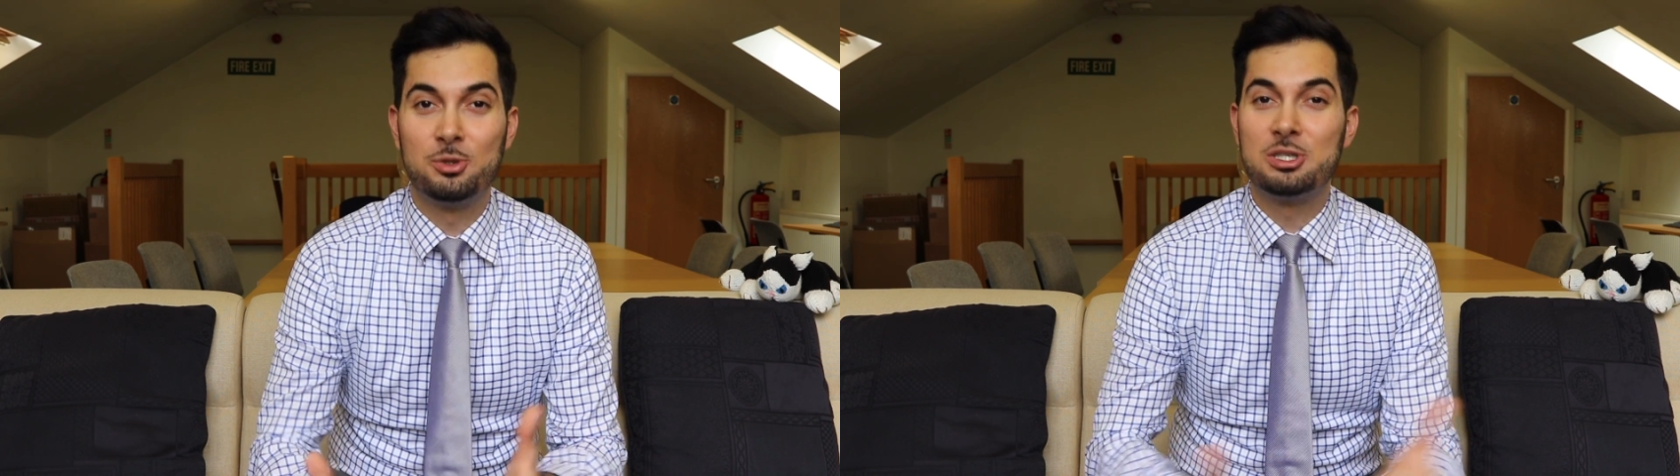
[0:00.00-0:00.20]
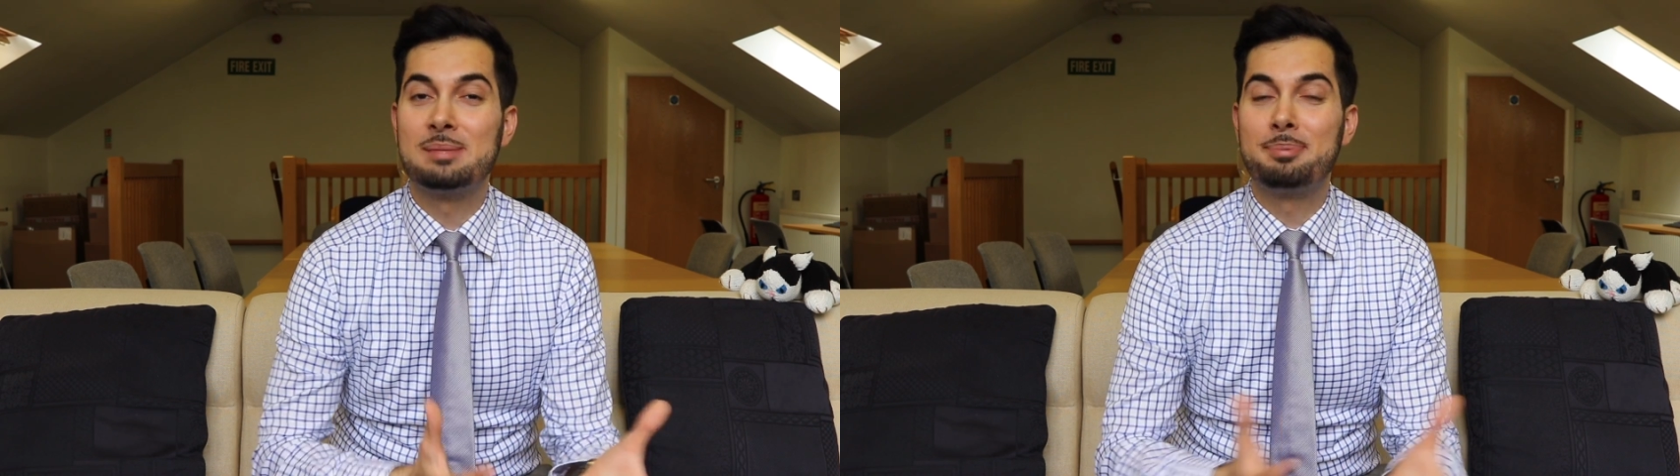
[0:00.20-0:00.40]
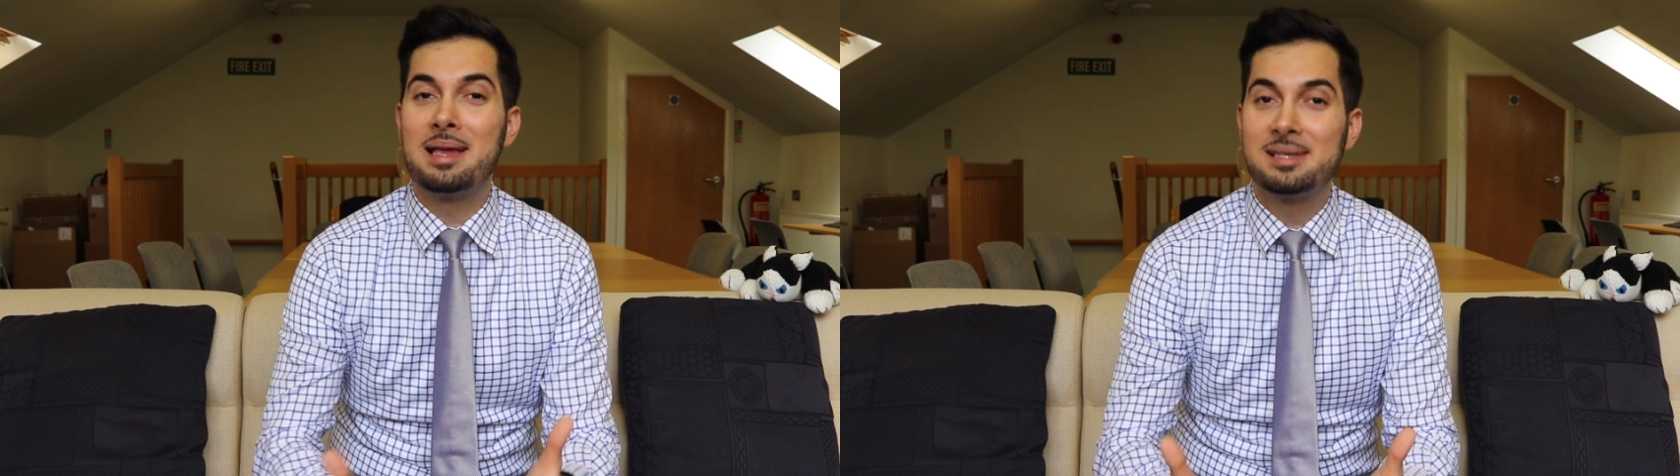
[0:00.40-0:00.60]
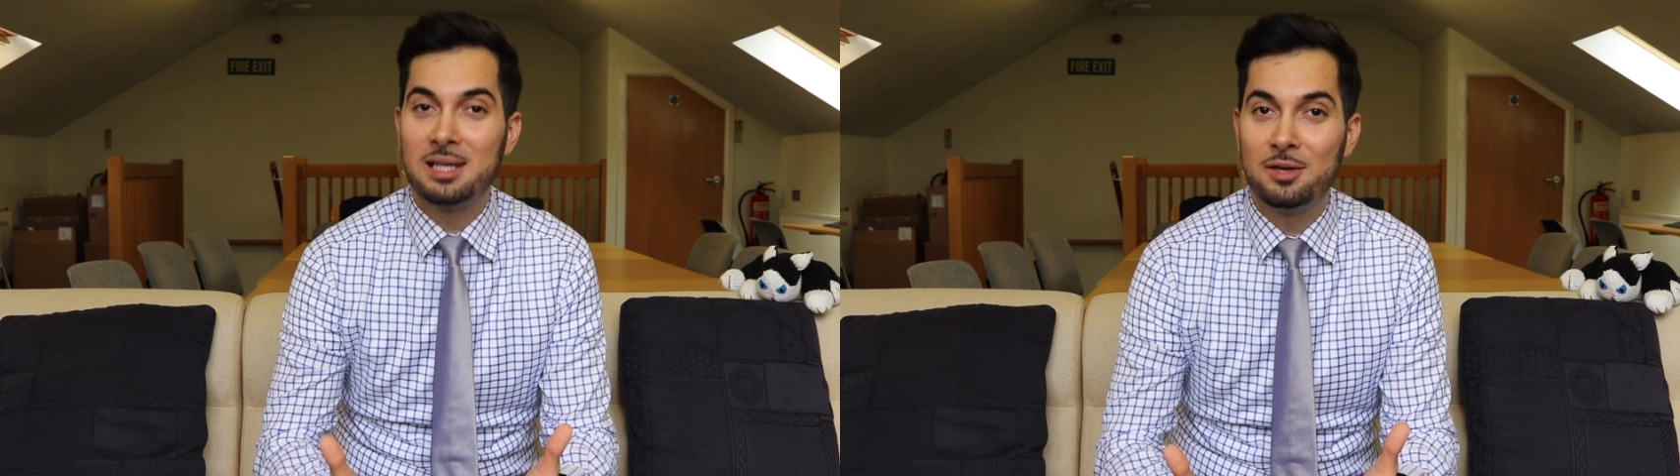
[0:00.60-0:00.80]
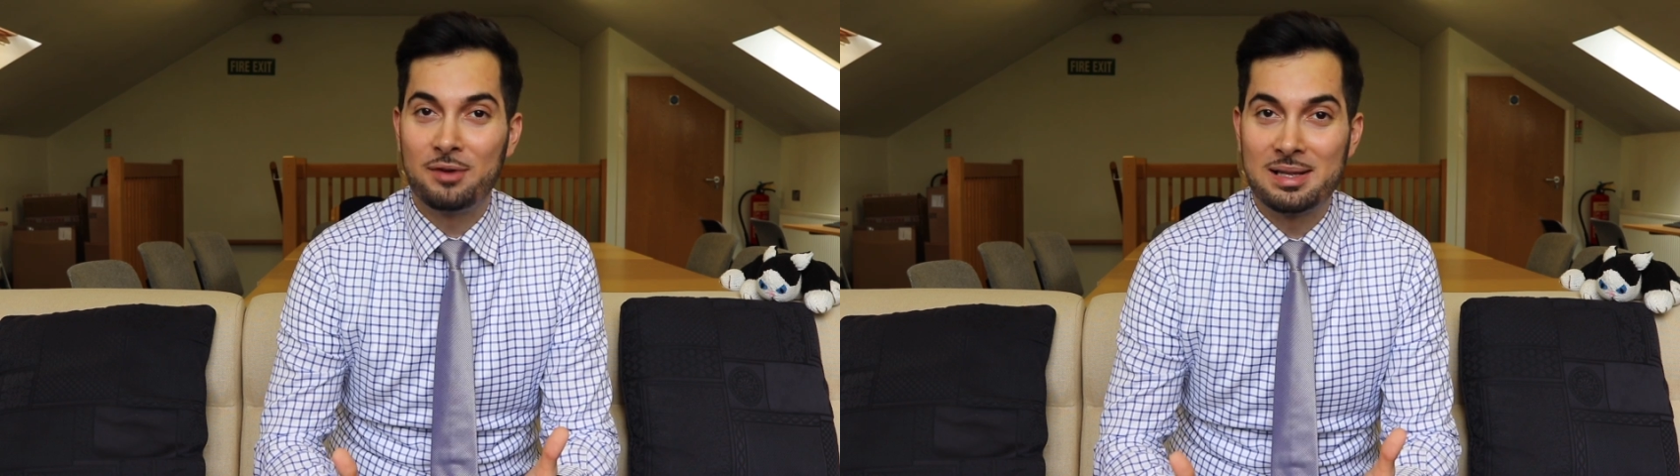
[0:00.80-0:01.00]
which is
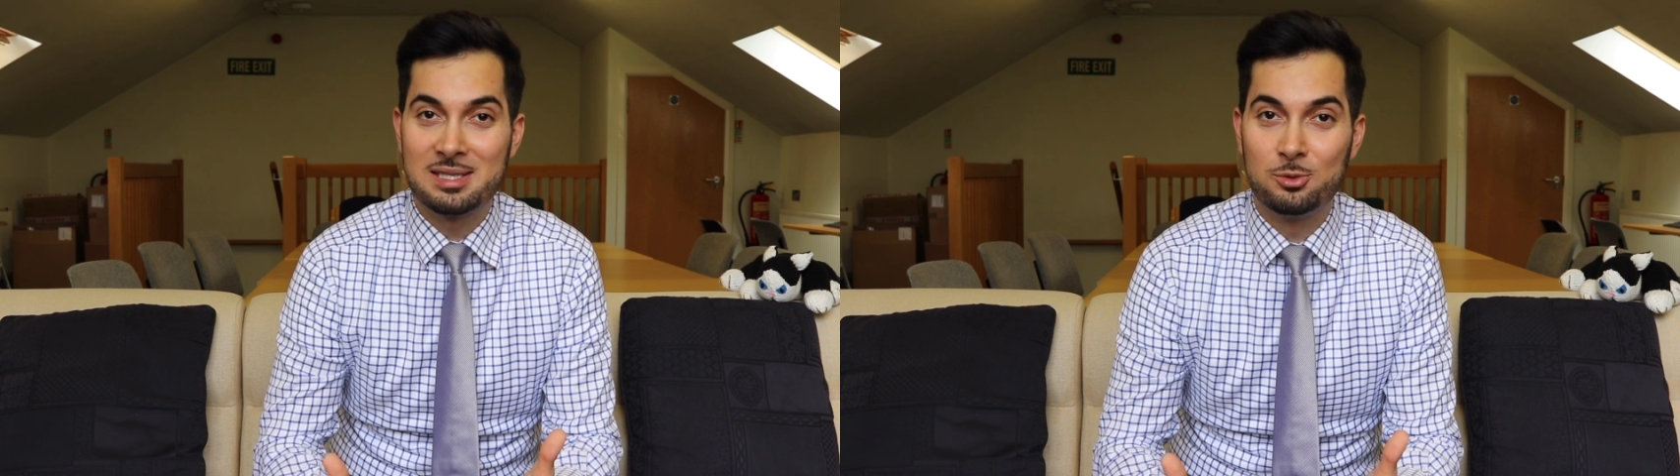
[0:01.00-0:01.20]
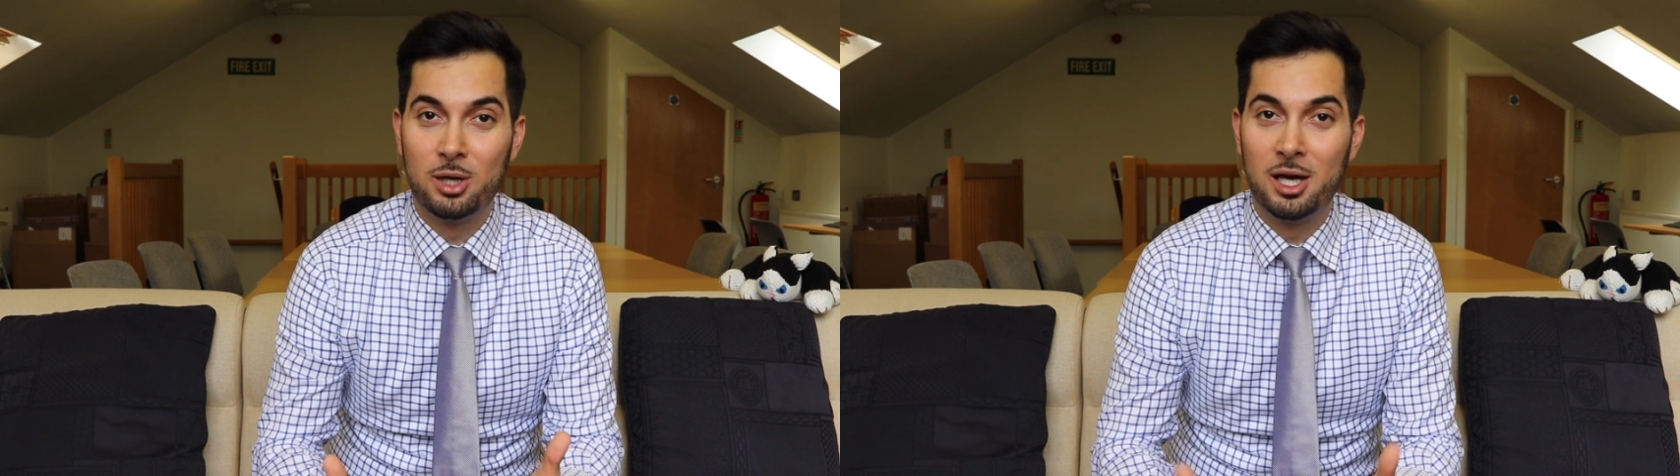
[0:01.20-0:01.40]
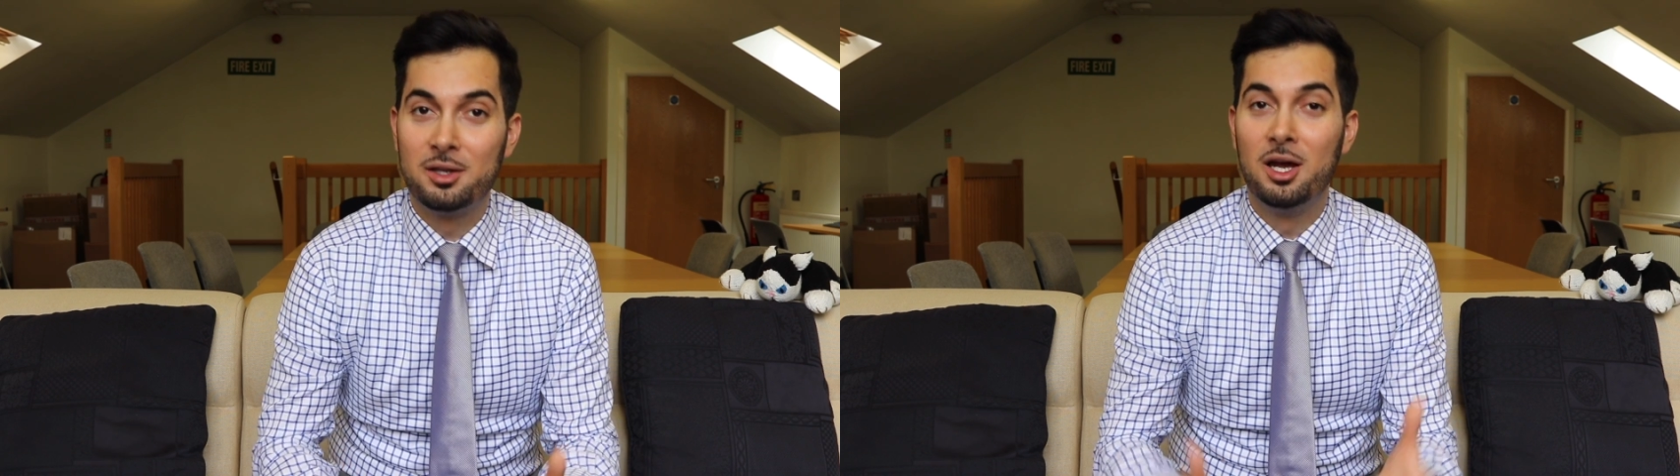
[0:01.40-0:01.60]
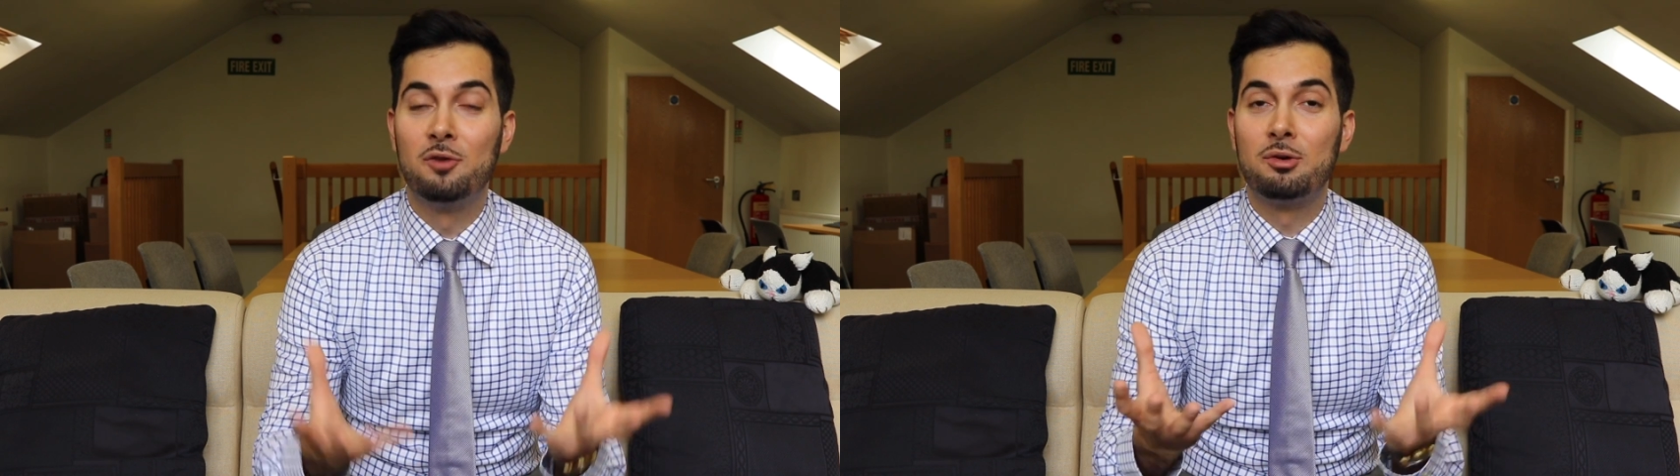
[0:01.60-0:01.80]
basically a fancy word